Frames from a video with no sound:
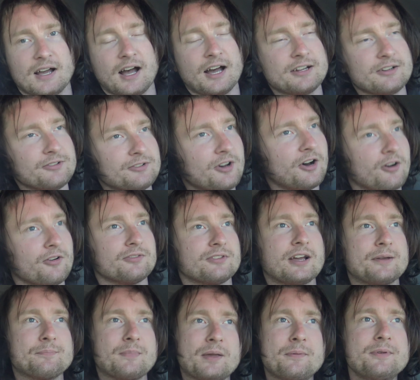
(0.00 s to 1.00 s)
I don't know.
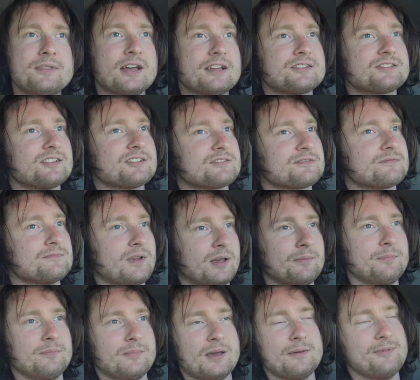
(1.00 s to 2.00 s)

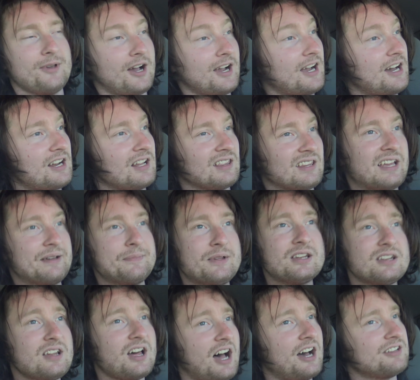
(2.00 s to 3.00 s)
Maybe I got a
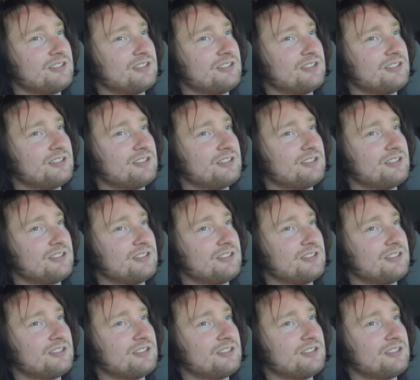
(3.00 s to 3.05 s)
lemon.